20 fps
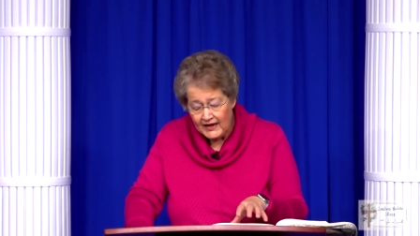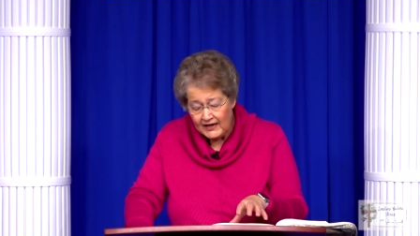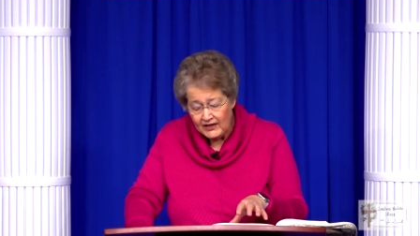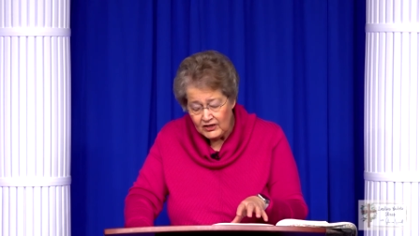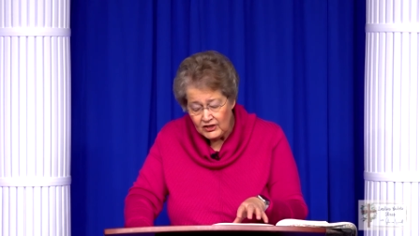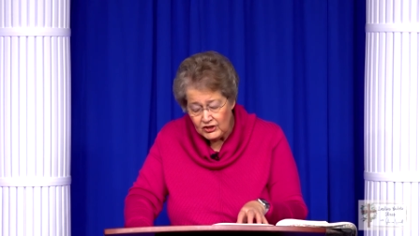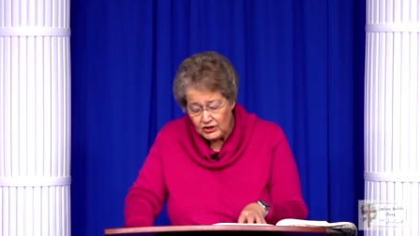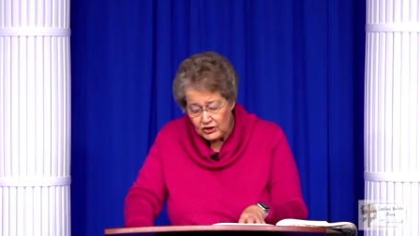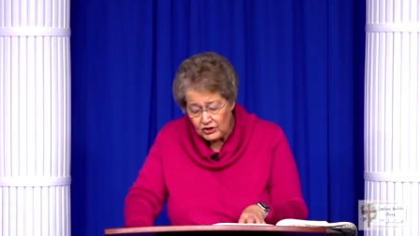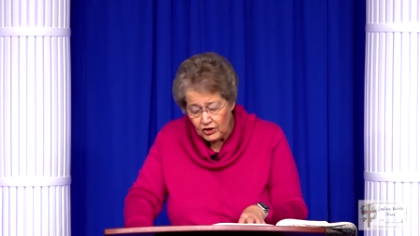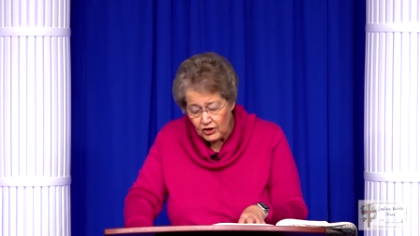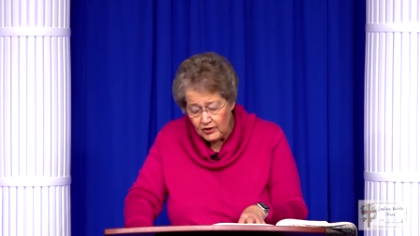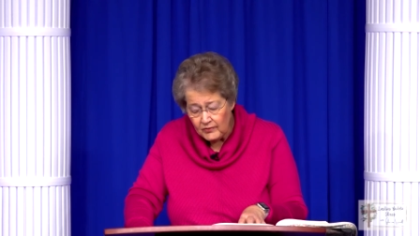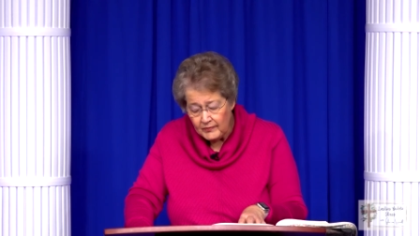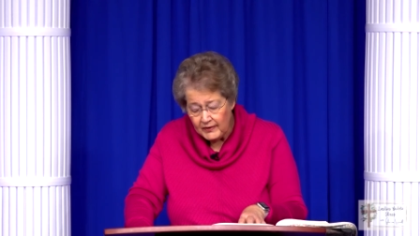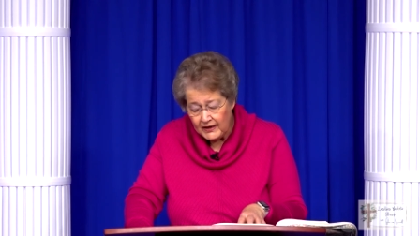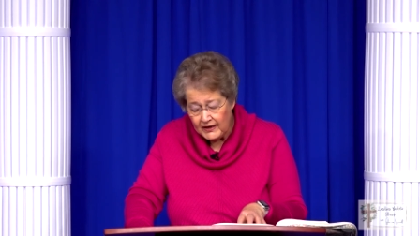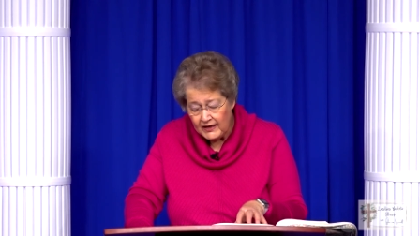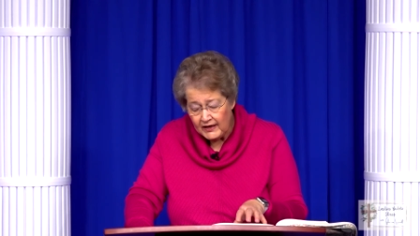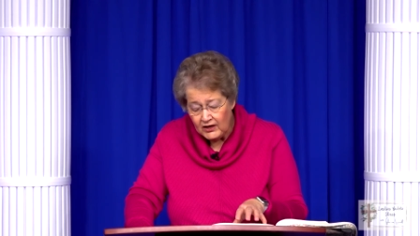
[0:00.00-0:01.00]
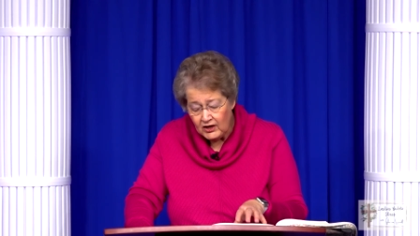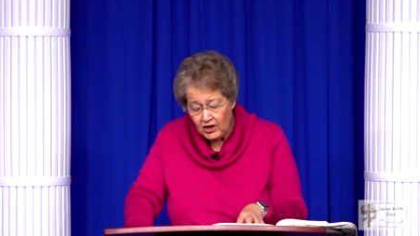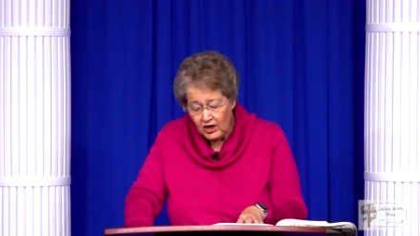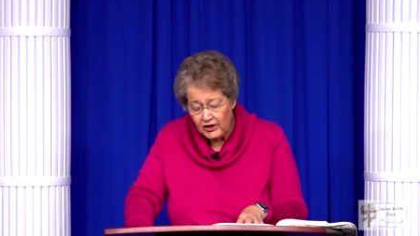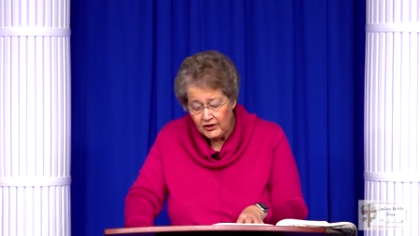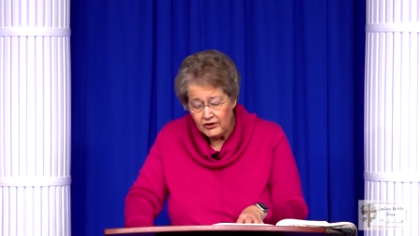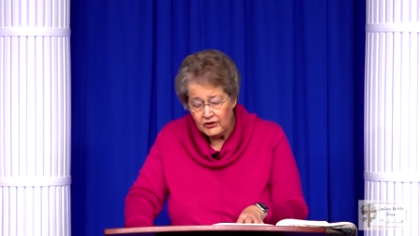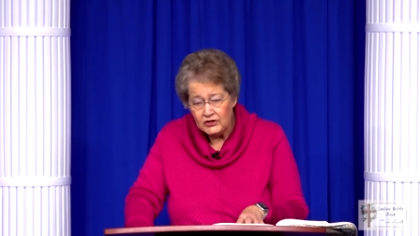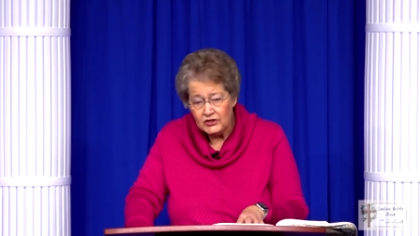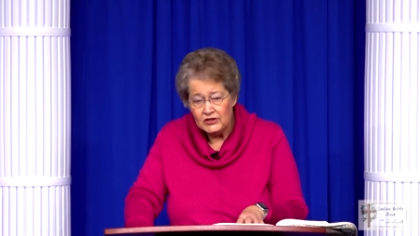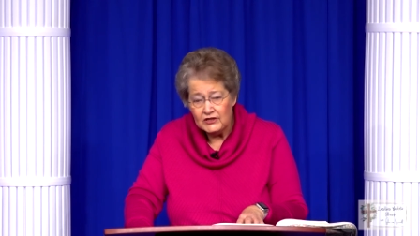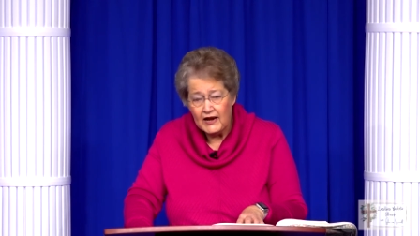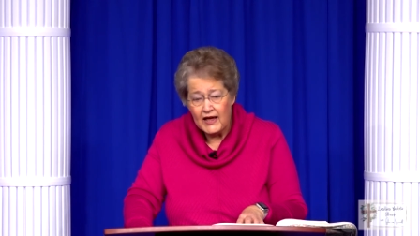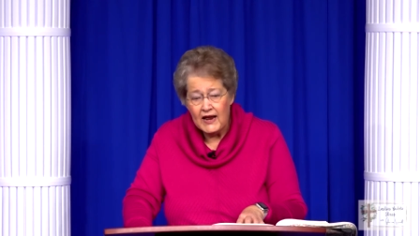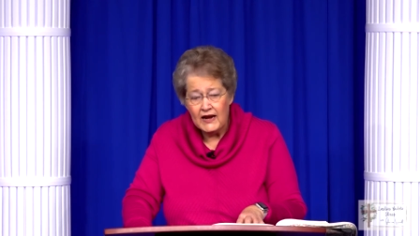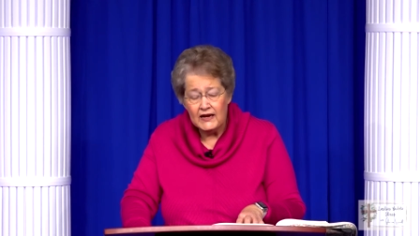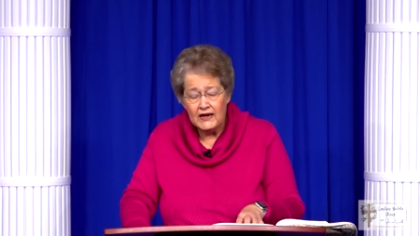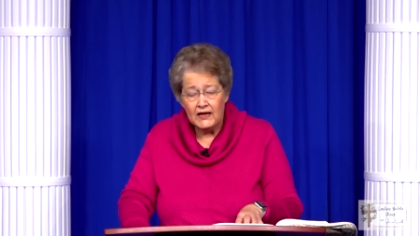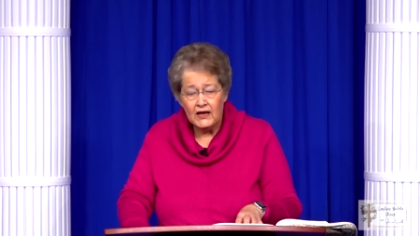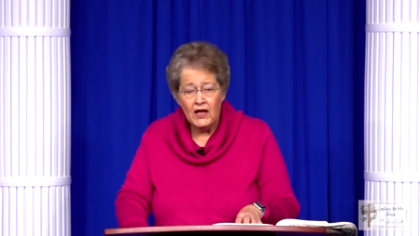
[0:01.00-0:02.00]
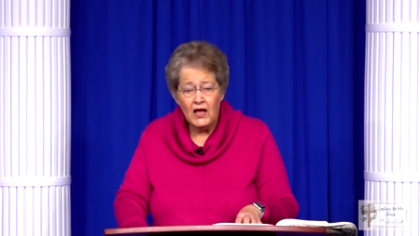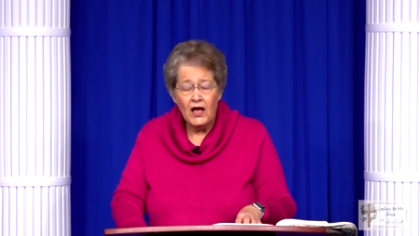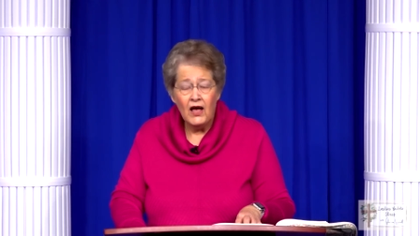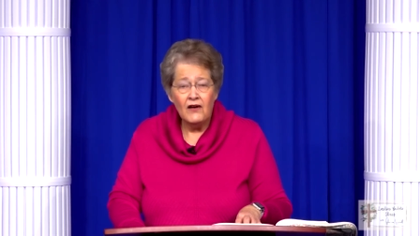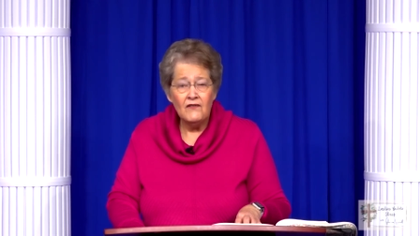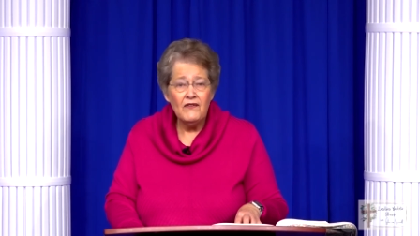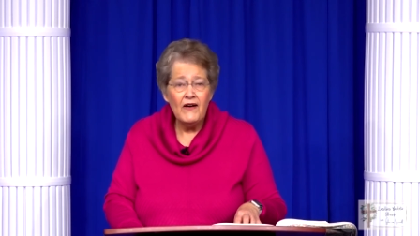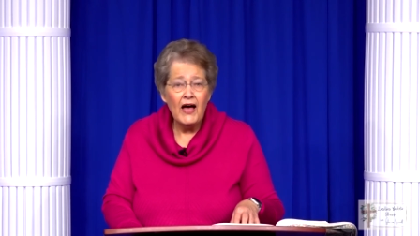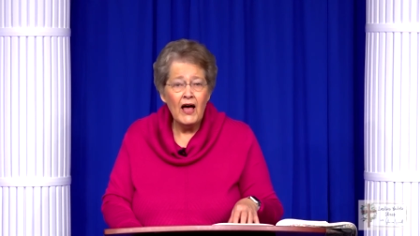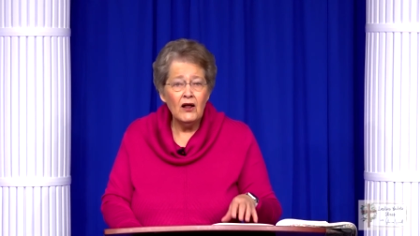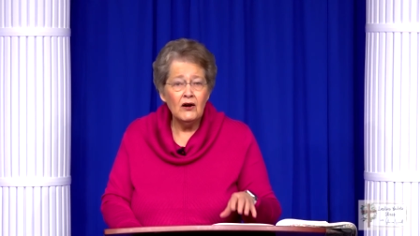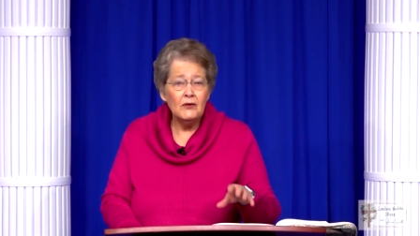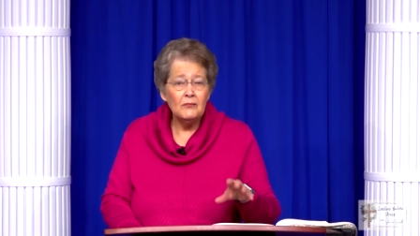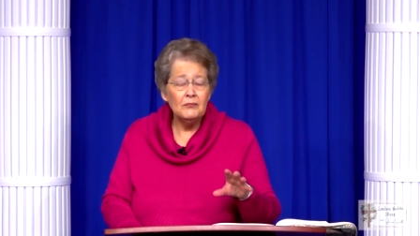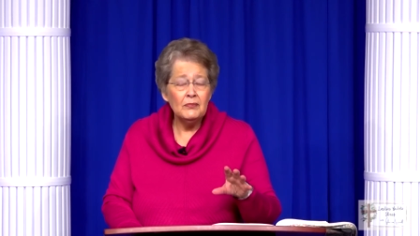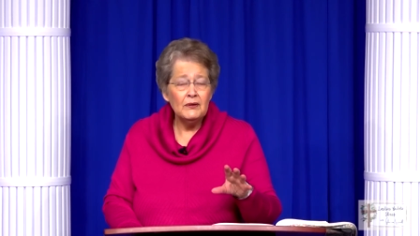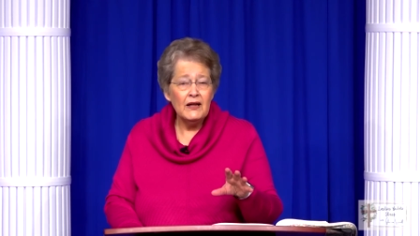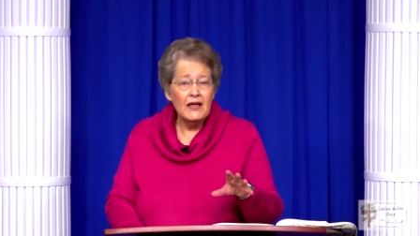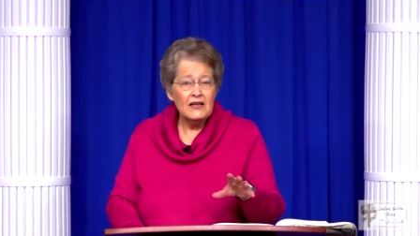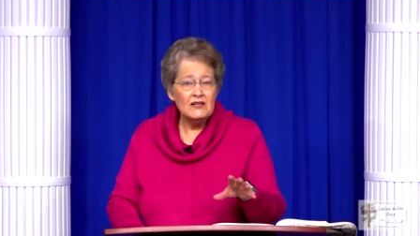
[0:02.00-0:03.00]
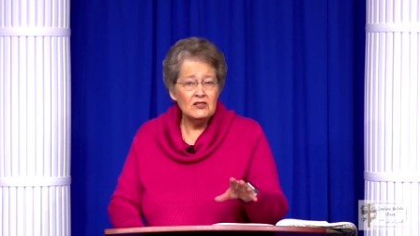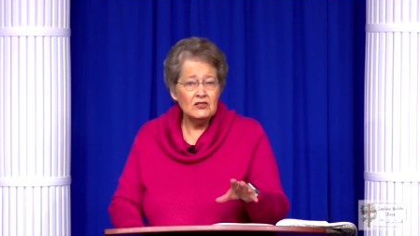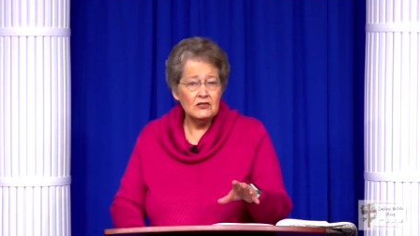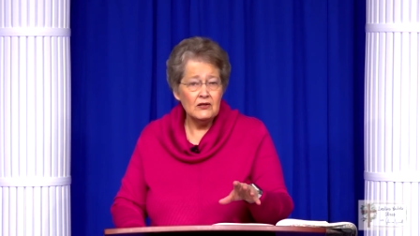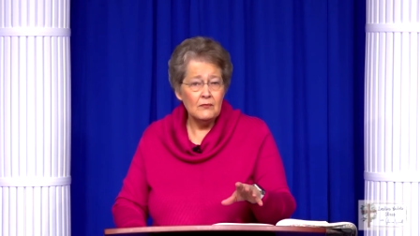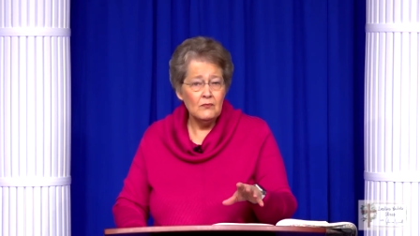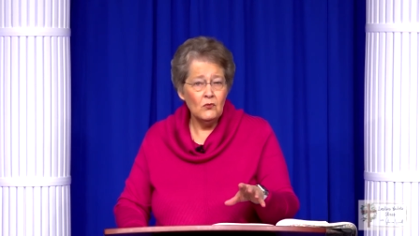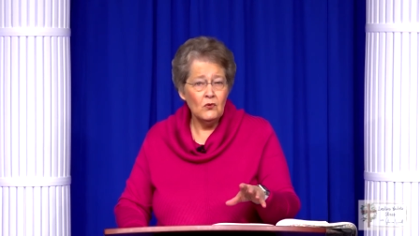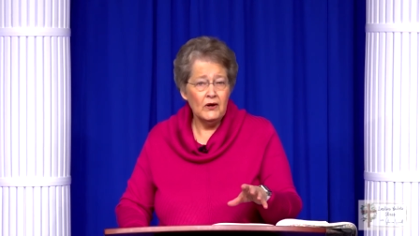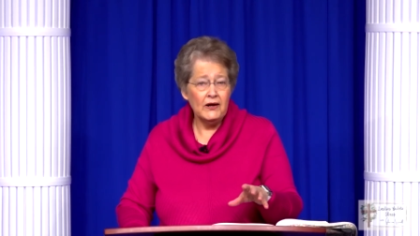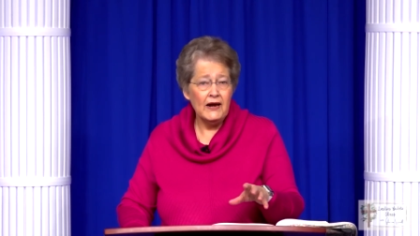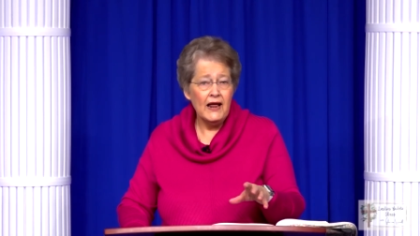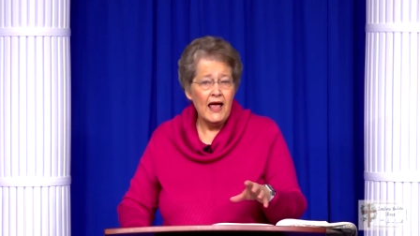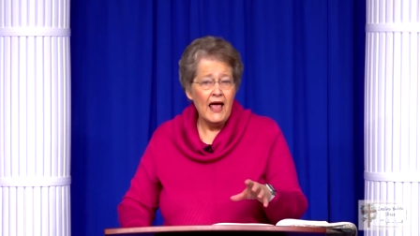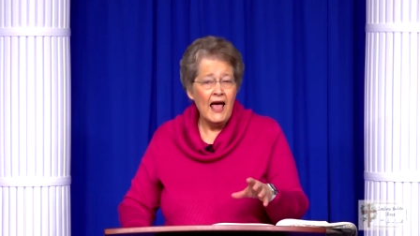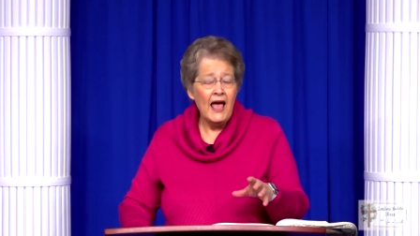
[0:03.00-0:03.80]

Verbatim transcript: and discernment and understanding of how to bless someone.